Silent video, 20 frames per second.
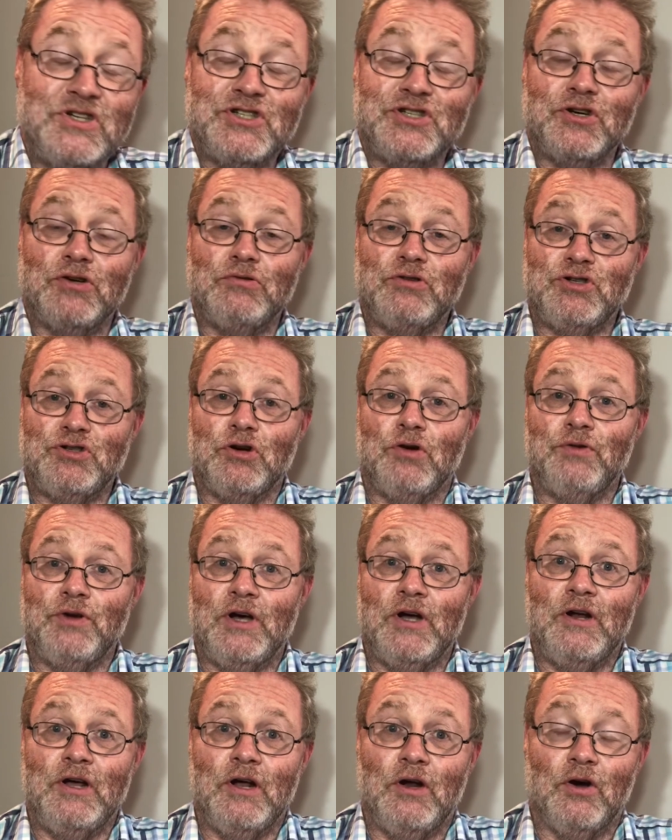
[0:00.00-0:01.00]
showed
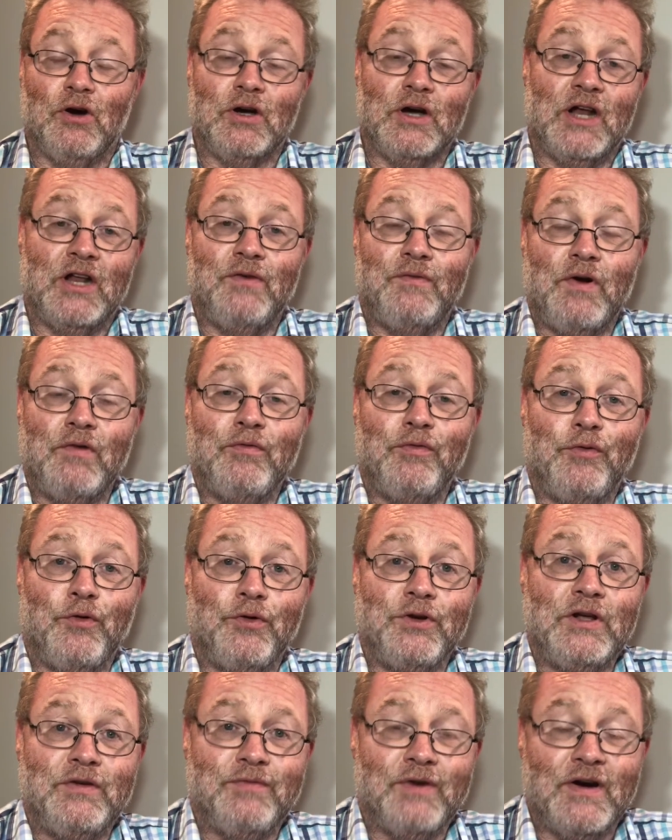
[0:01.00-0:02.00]
earlier, look, at around
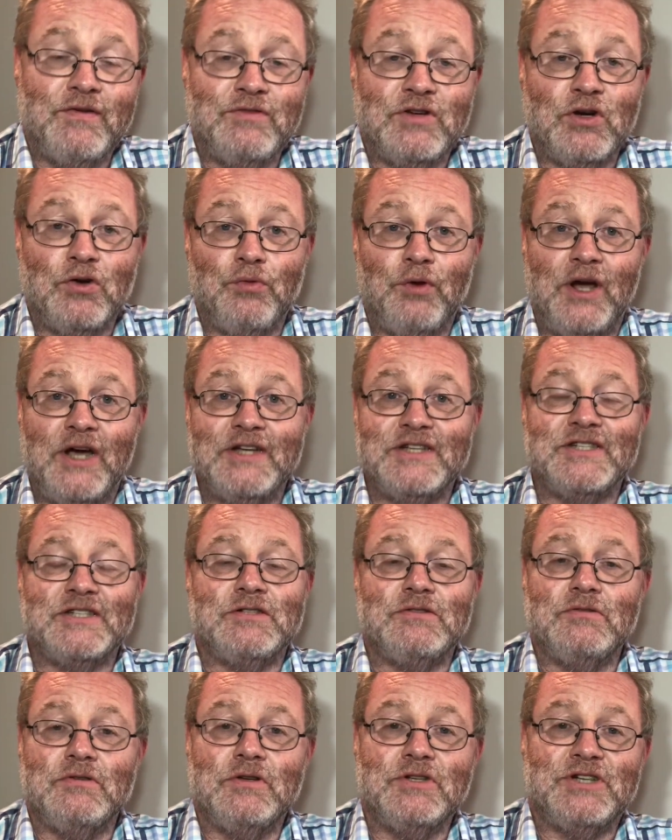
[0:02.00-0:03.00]
45
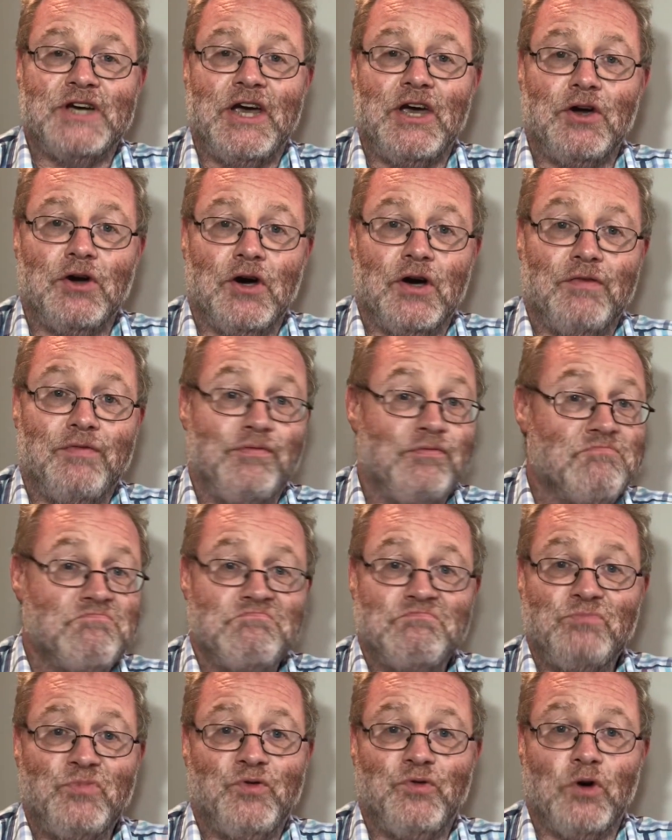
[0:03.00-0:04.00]
degrees
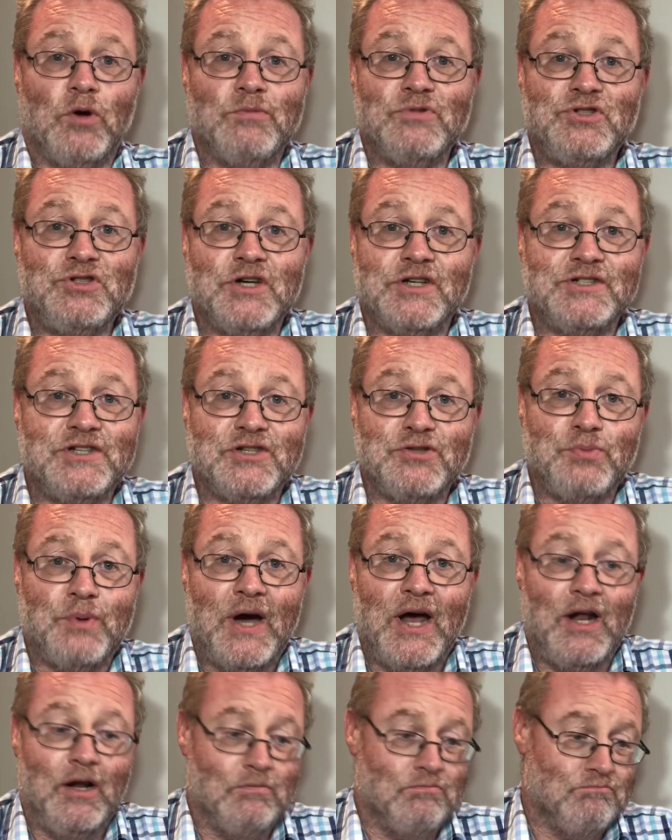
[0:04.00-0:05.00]
takeoff performs just as
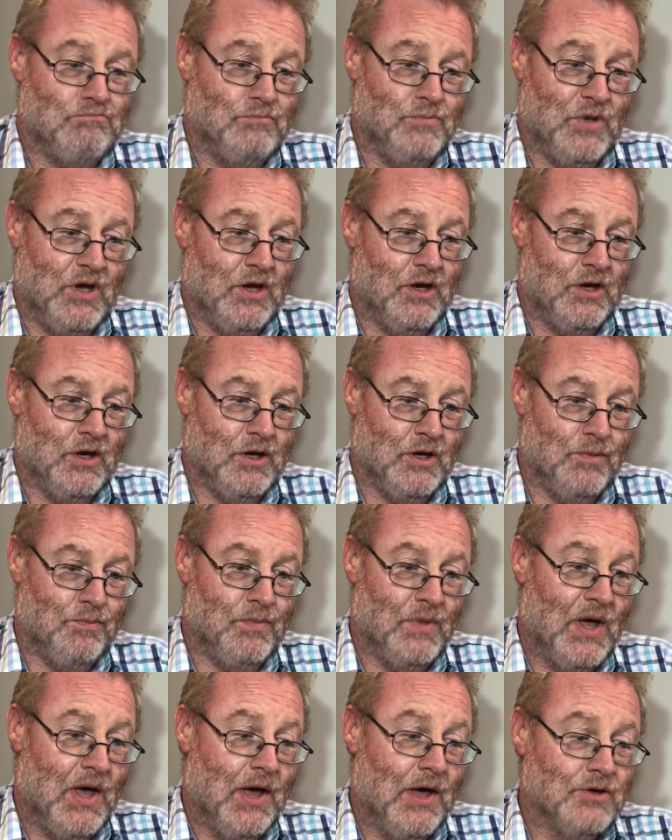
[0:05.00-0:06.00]
well.
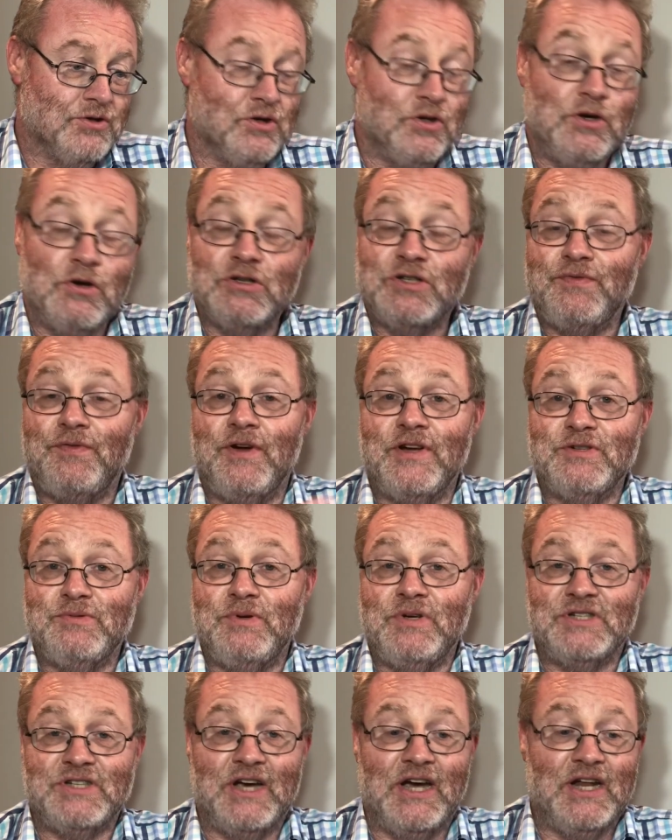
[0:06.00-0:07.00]
So useful, as
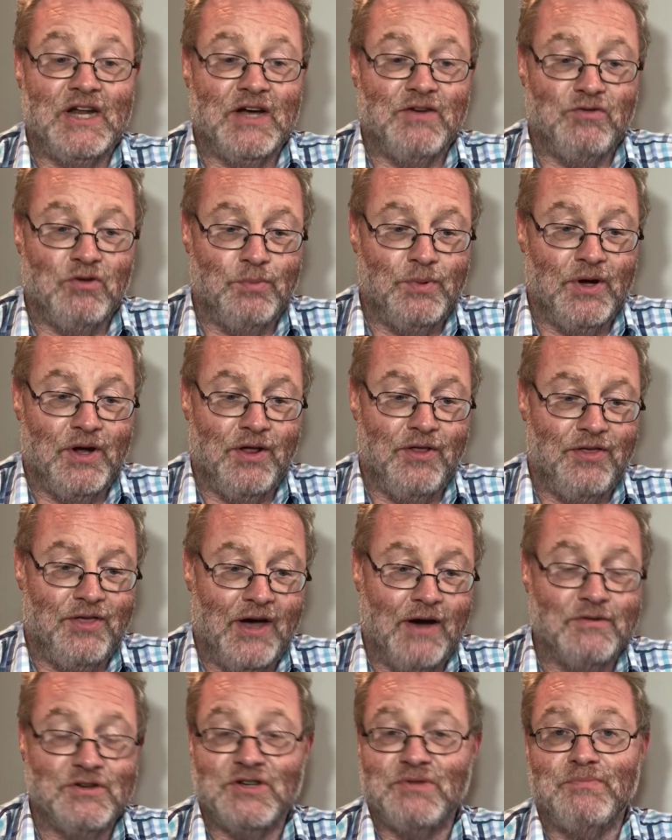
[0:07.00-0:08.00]
we say there, for about
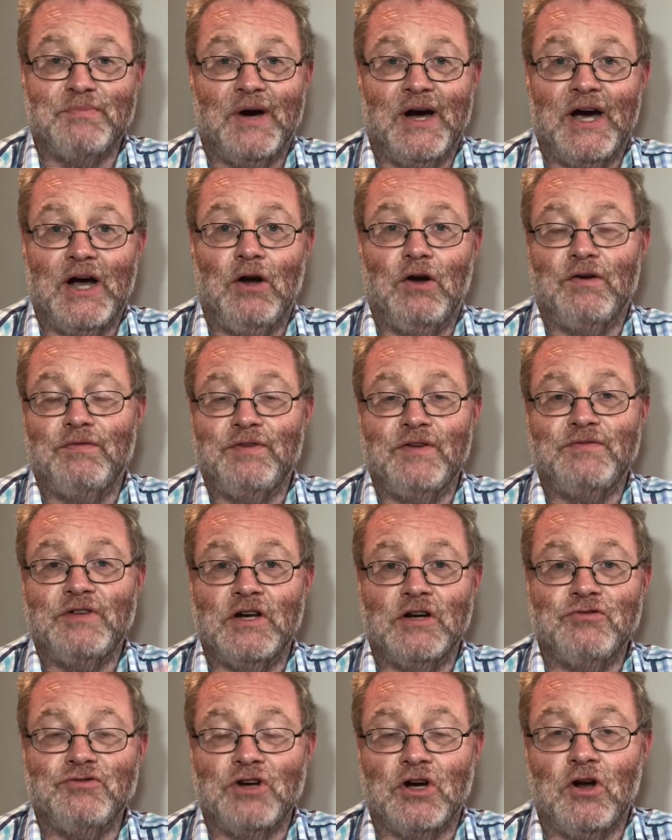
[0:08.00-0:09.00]
1,000 mile or
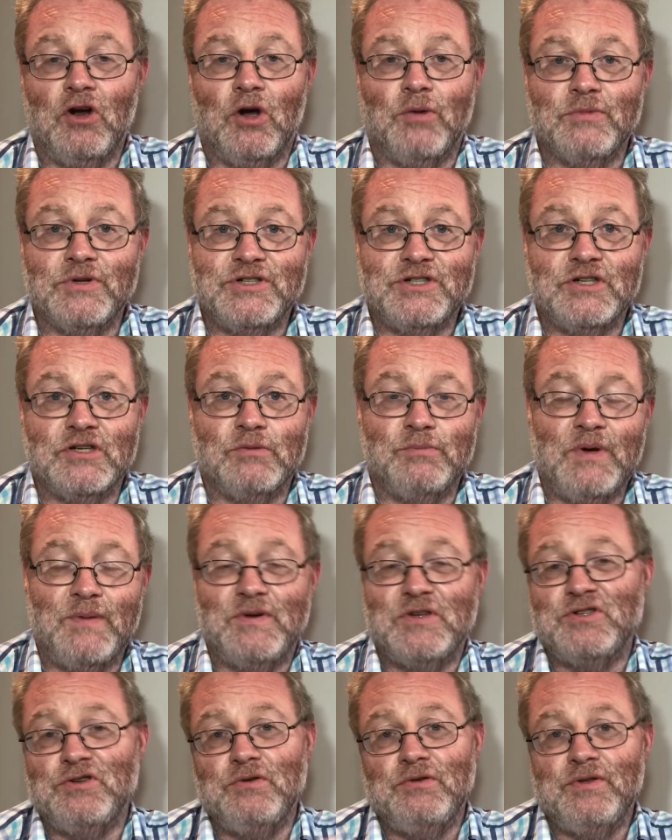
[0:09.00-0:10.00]
1,500 kilometer,
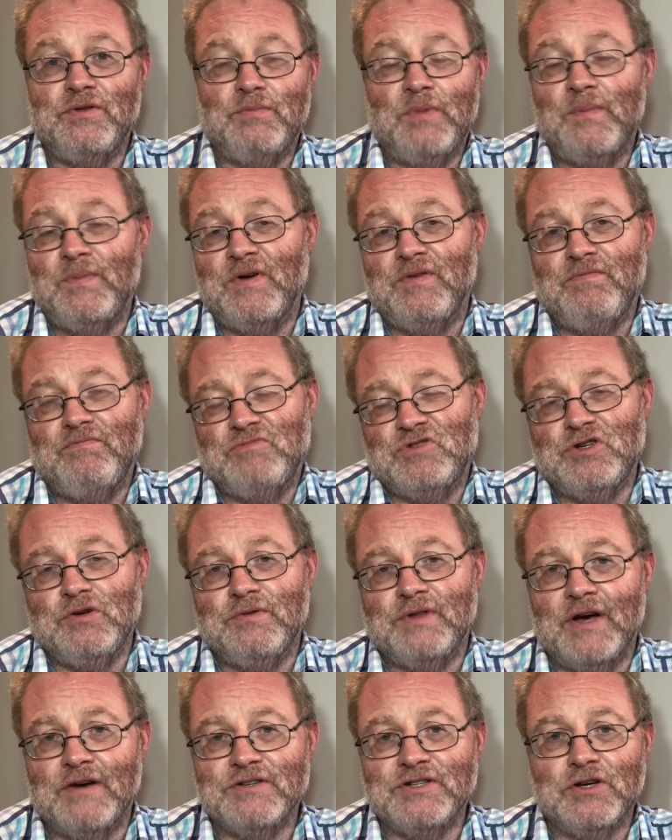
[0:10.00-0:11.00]
maybe
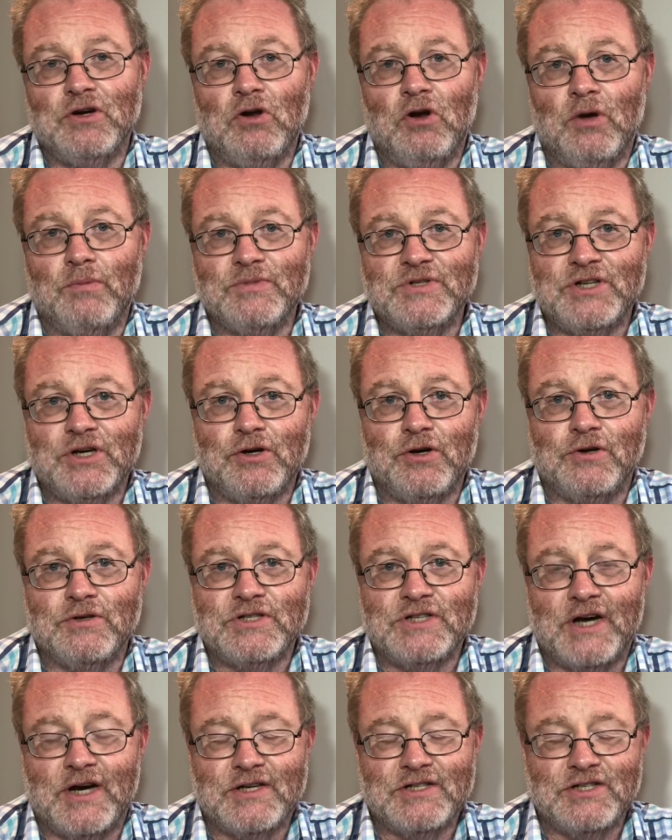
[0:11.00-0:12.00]
2,000 kilometer
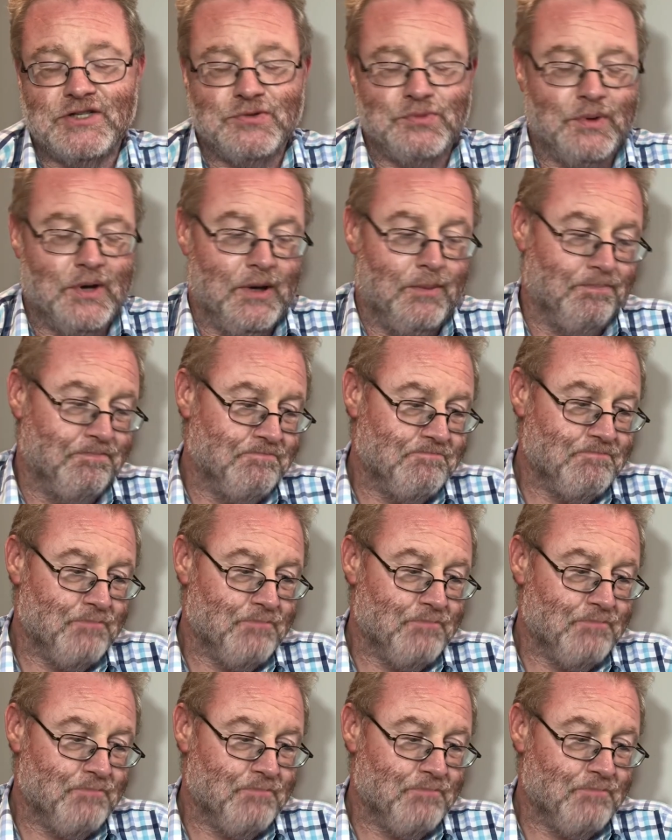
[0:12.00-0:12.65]
contacts as well.